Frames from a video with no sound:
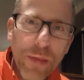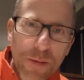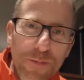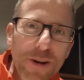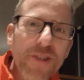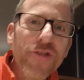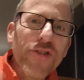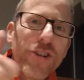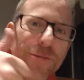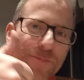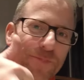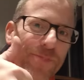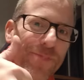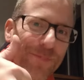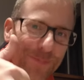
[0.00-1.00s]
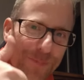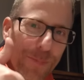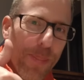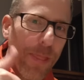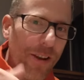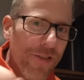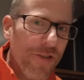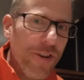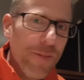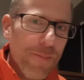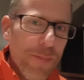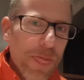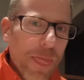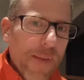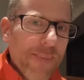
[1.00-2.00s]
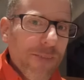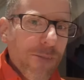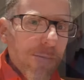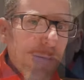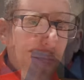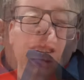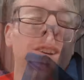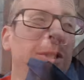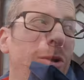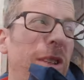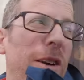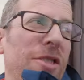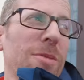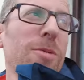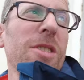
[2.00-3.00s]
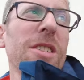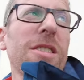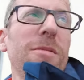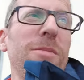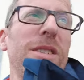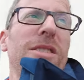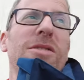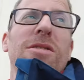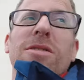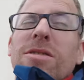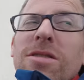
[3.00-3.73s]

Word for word: but it's good. That's good. Well, that was a productive meal.